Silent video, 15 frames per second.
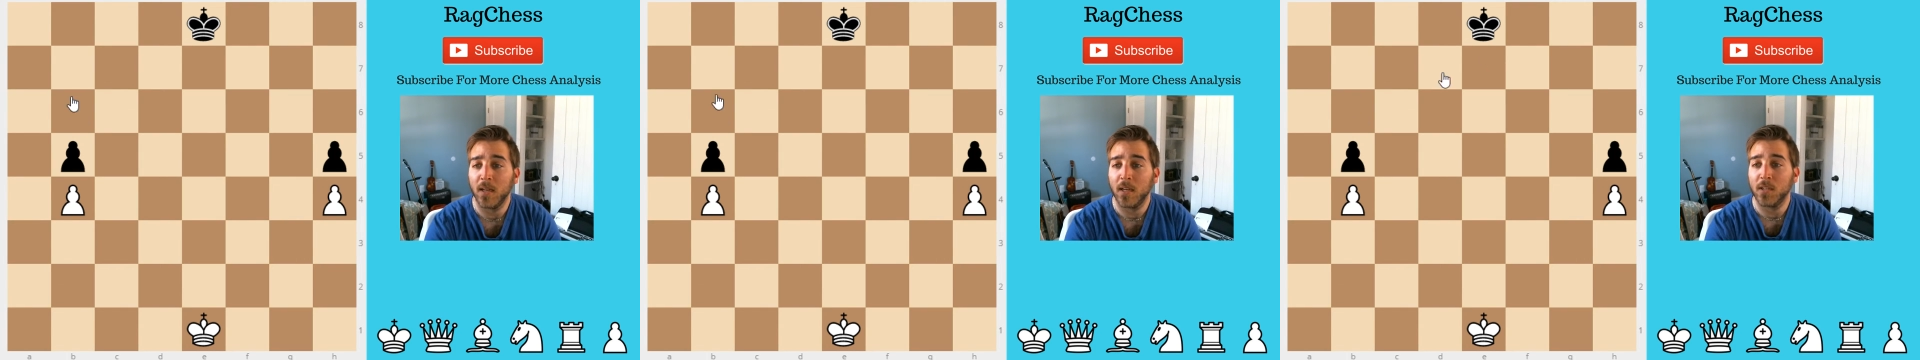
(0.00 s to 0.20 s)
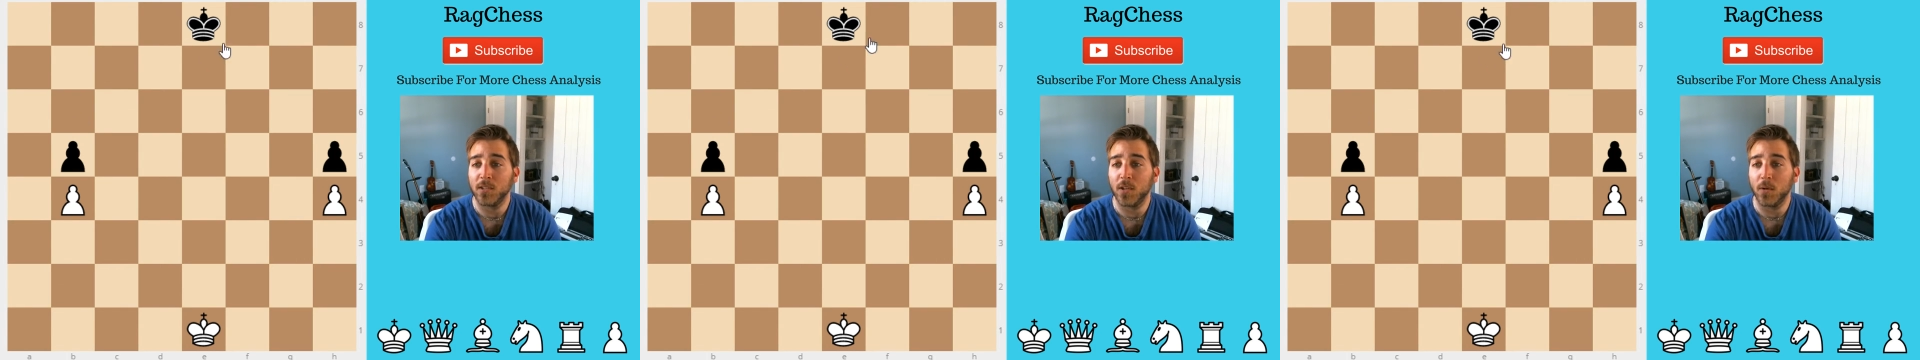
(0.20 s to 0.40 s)

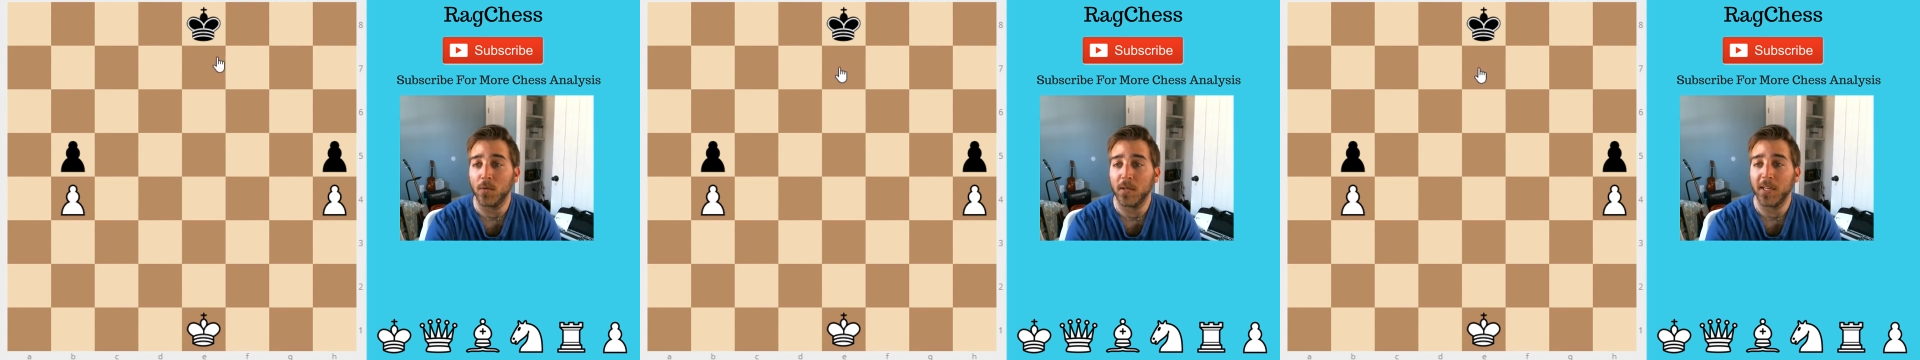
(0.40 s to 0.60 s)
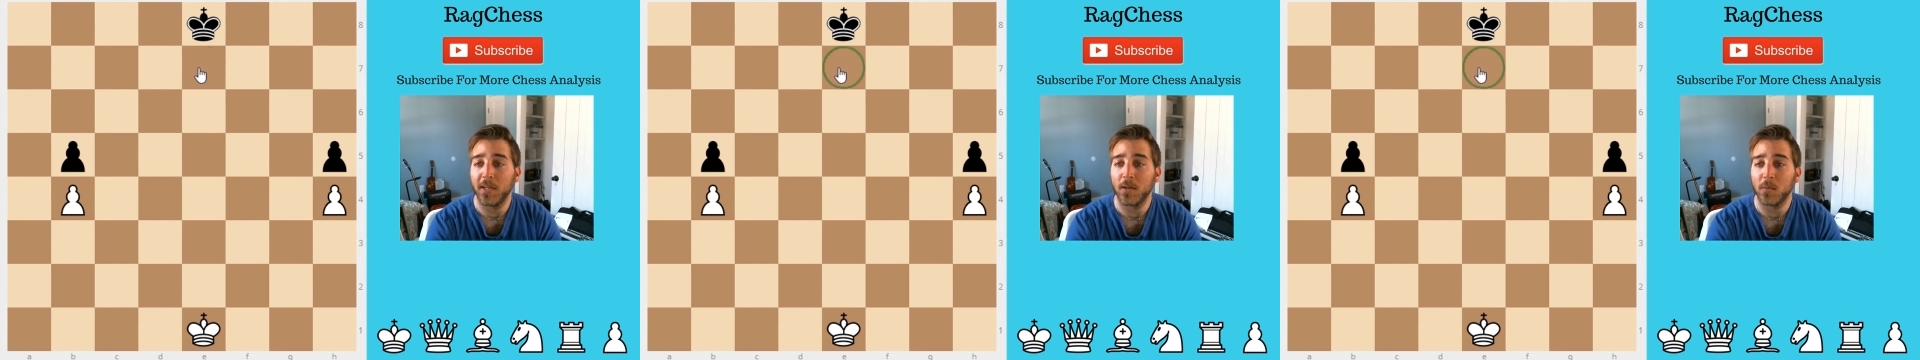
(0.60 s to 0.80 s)
So
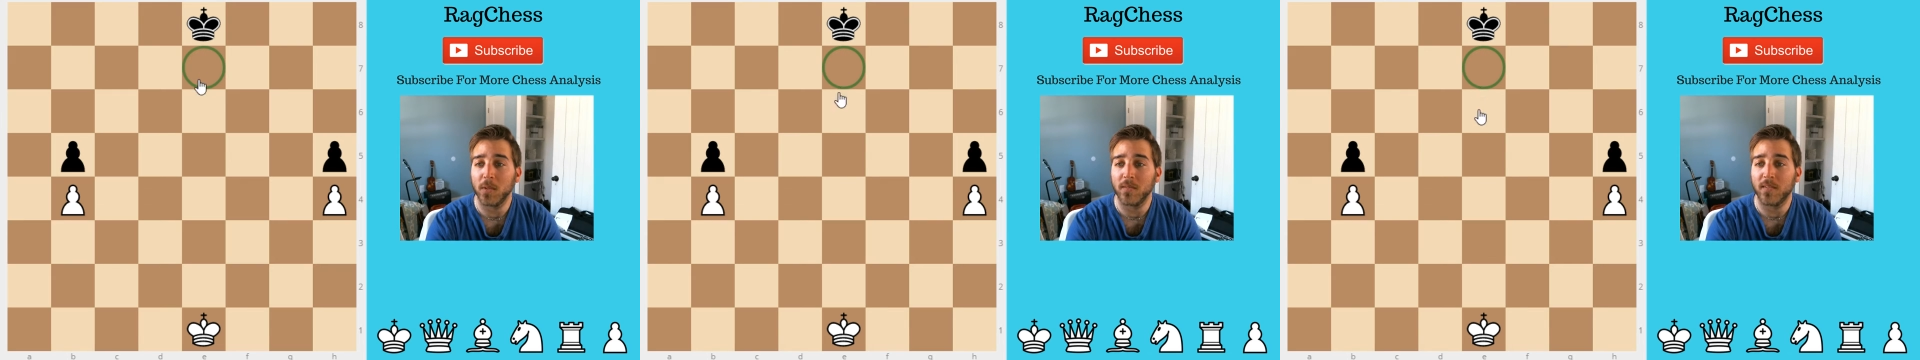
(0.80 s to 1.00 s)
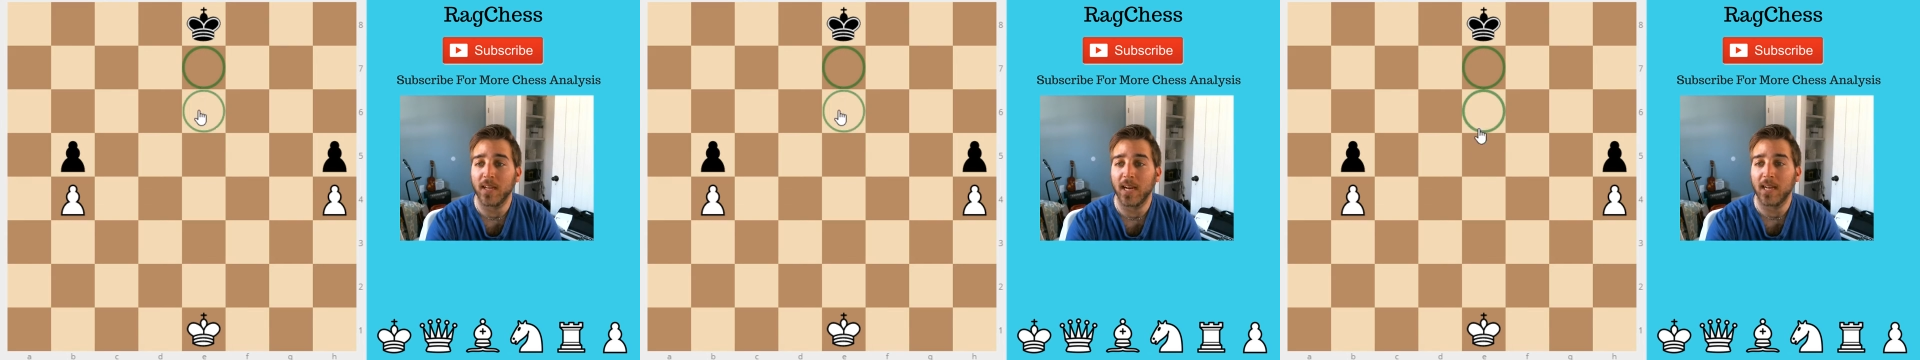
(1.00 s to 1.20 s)
here
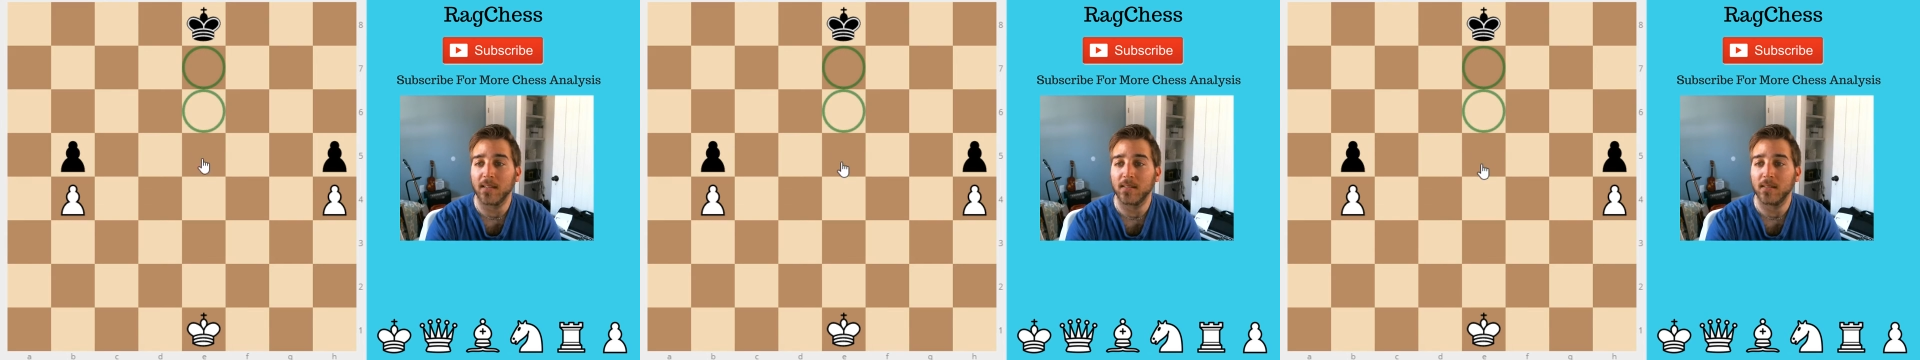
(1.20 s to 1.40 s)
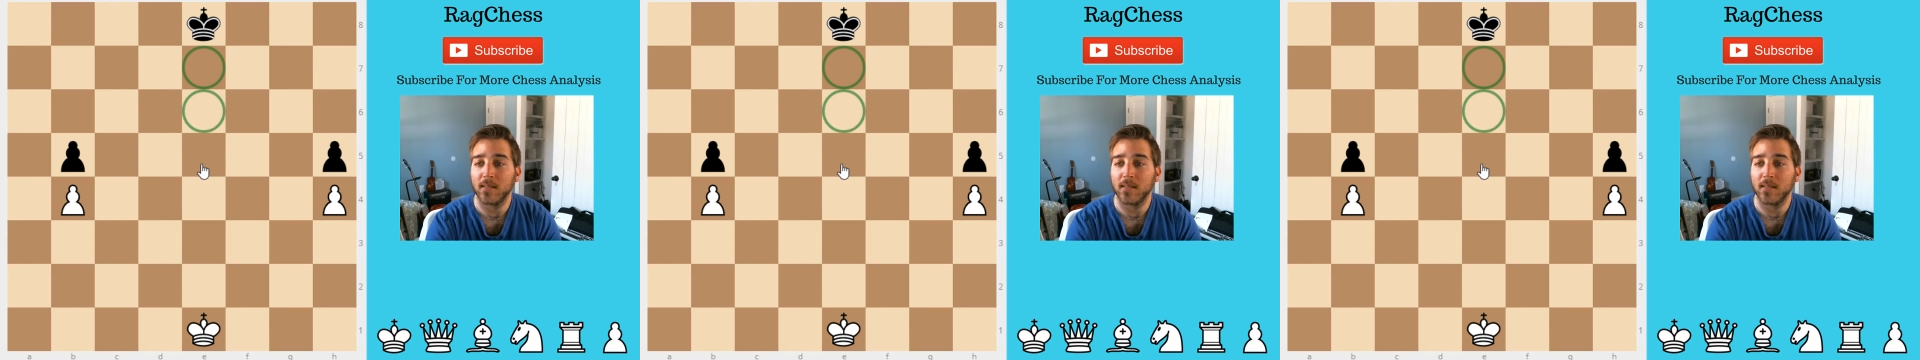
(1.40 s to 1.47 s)
we've got